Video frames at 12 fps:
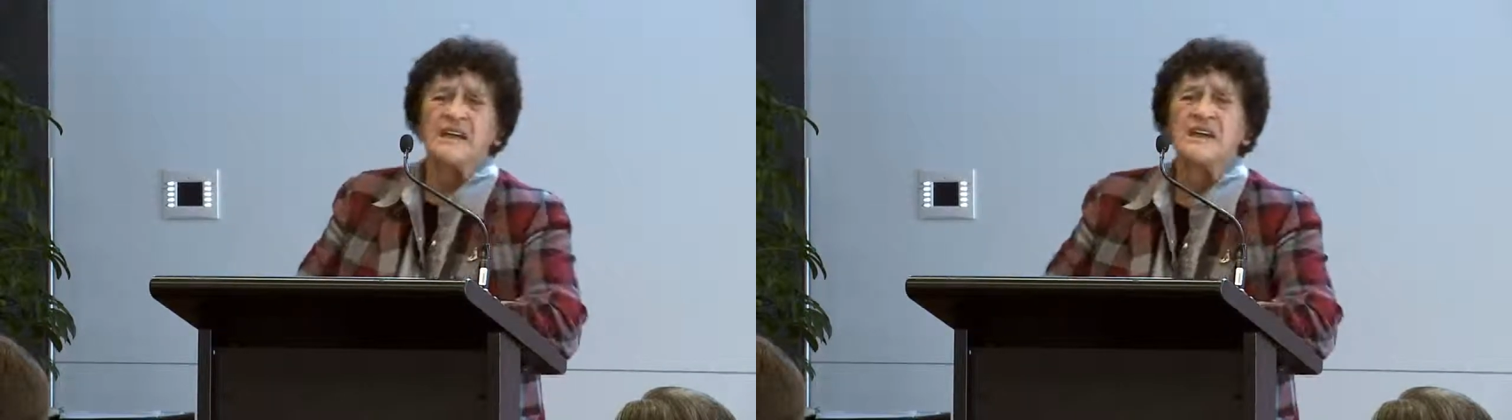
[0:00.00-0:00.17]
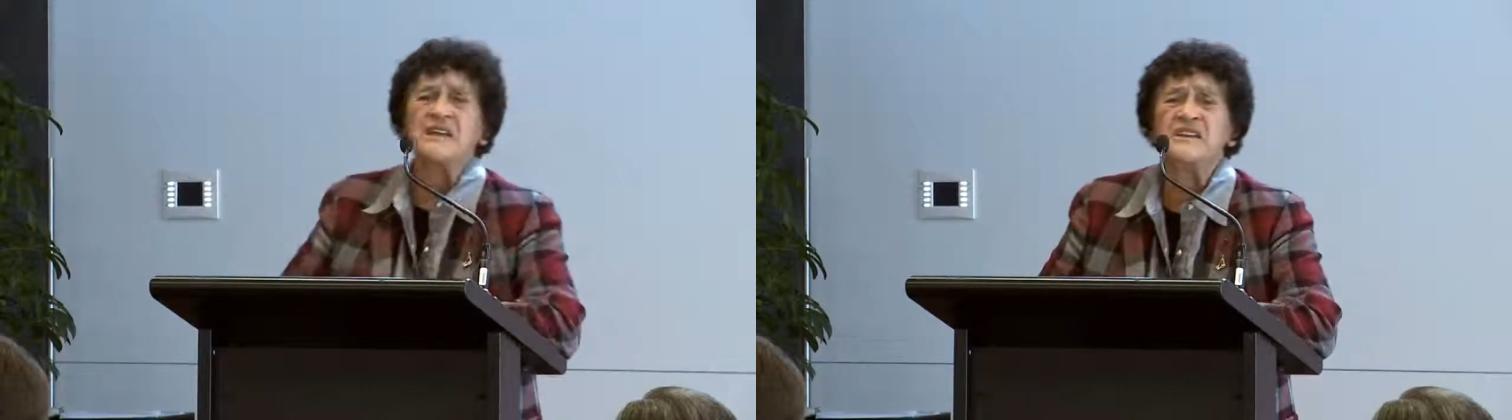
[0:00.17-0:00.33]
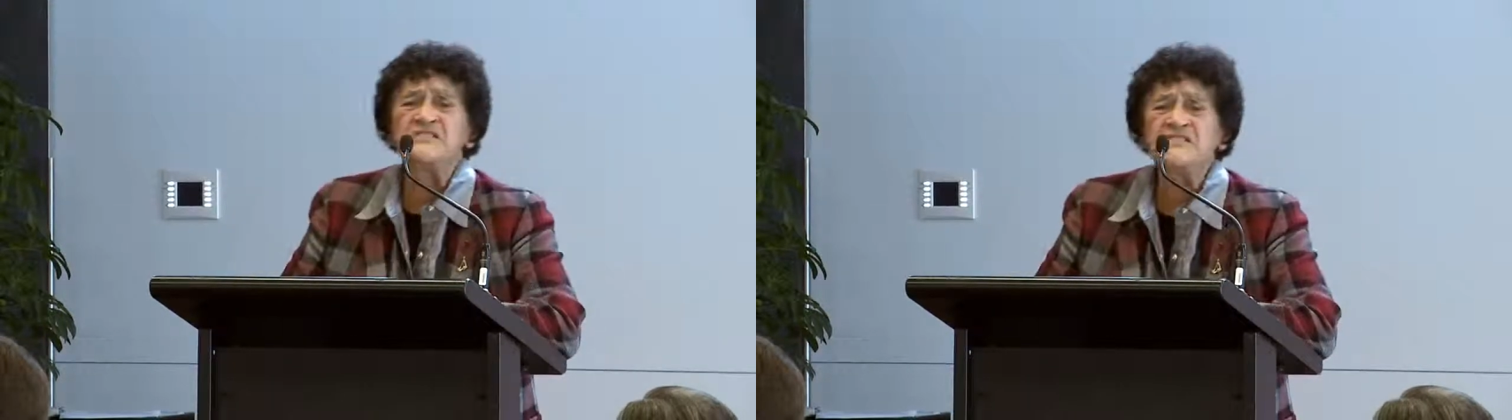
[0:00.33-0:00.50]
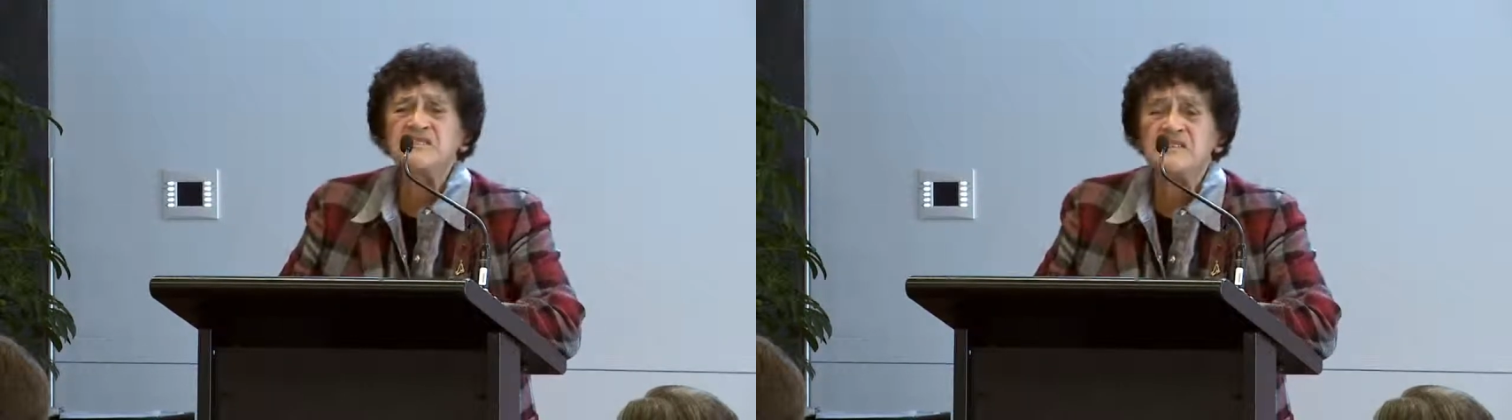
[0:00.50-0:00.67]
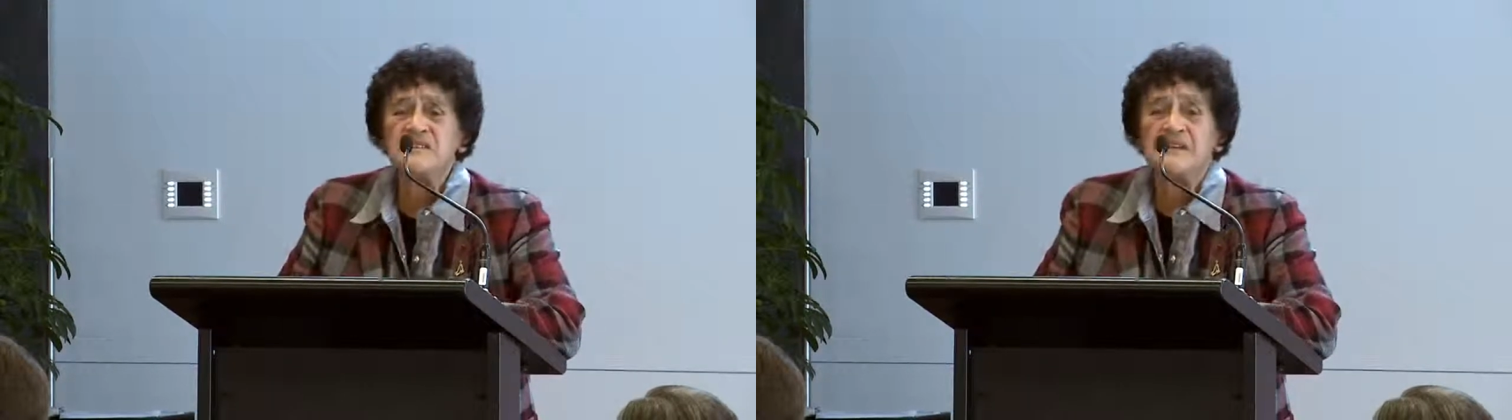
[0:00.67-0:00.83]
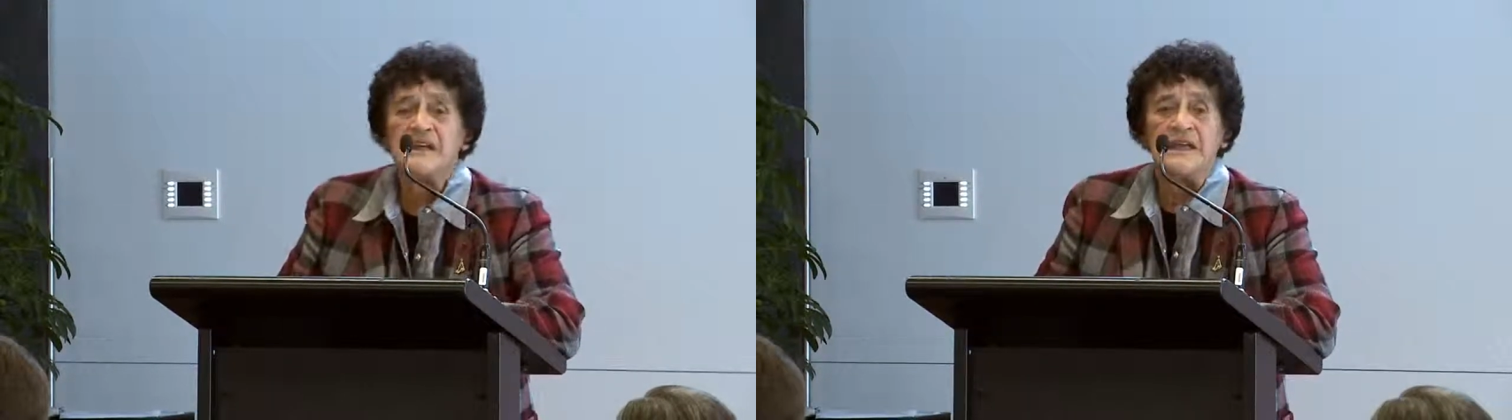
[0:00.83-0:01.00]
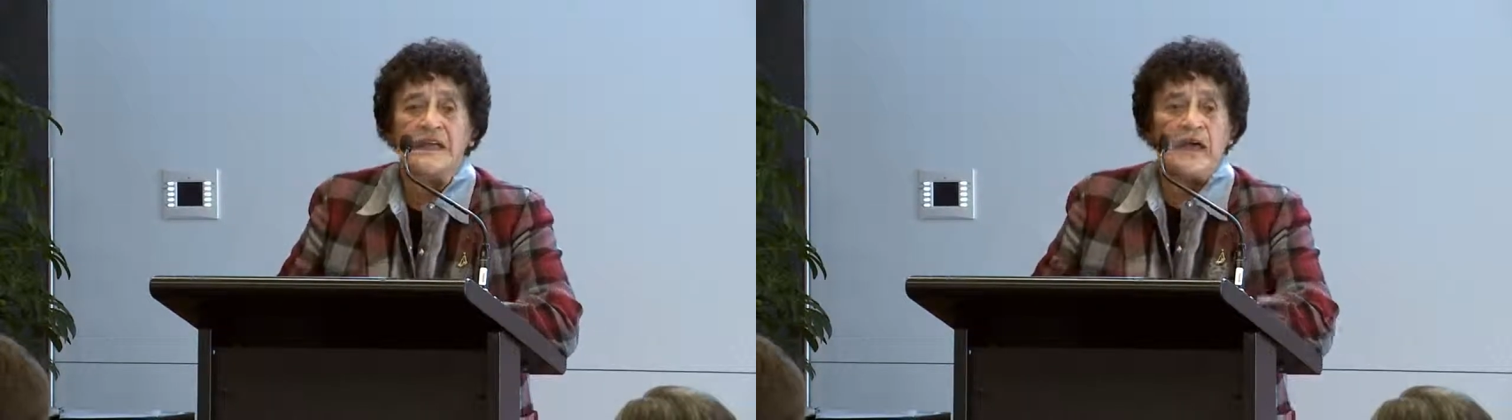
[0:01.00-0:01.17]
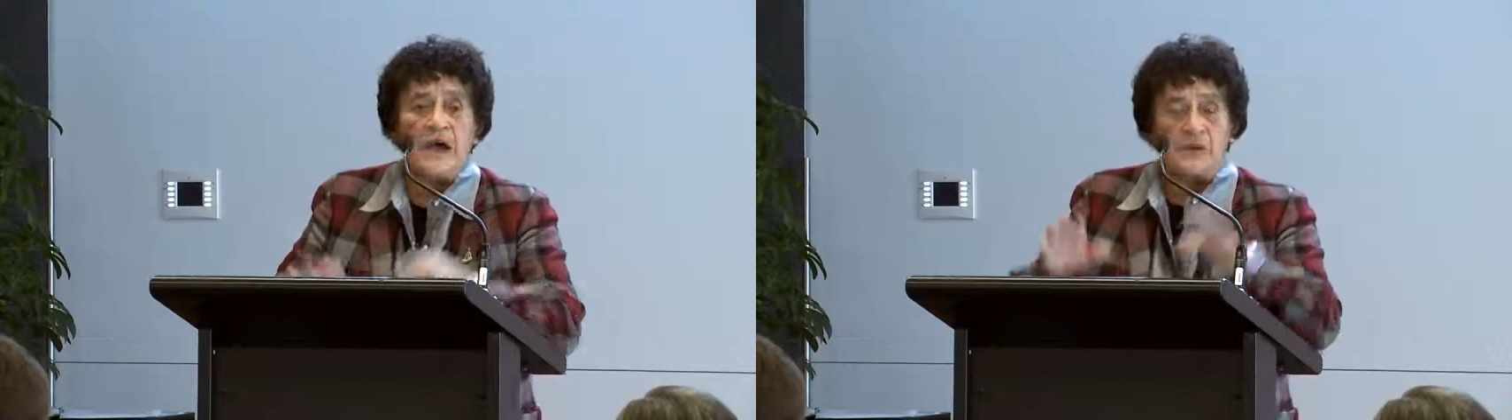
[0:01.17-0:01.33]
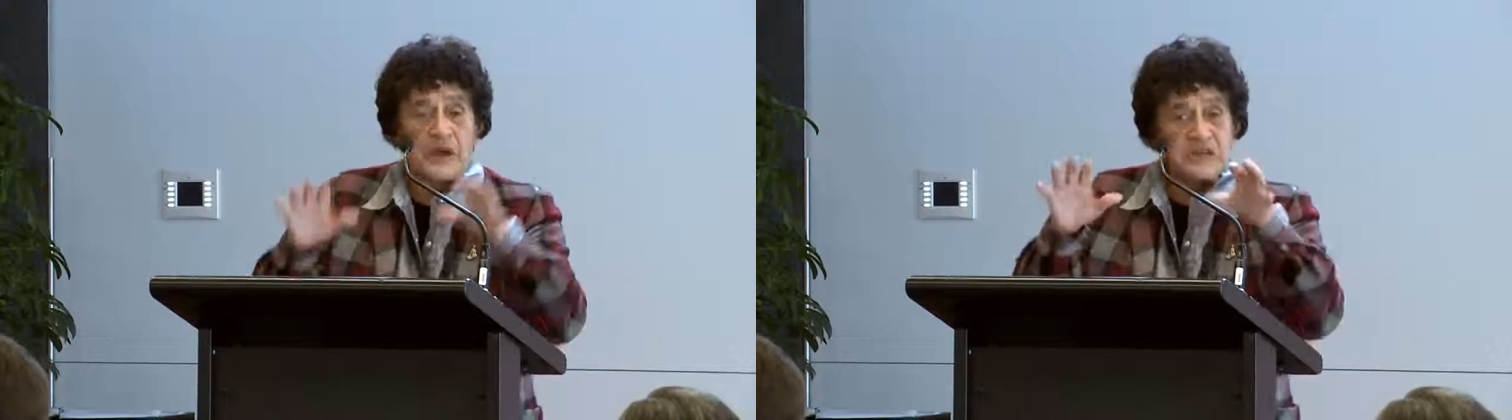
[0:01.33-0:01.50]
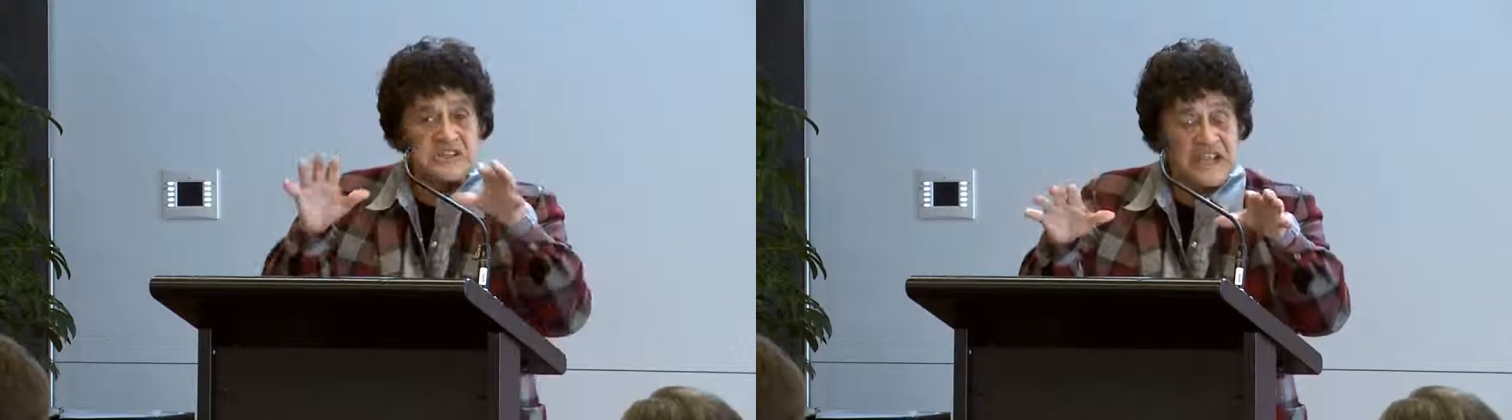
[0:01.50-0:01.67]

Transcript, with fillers: And I said to her, I want to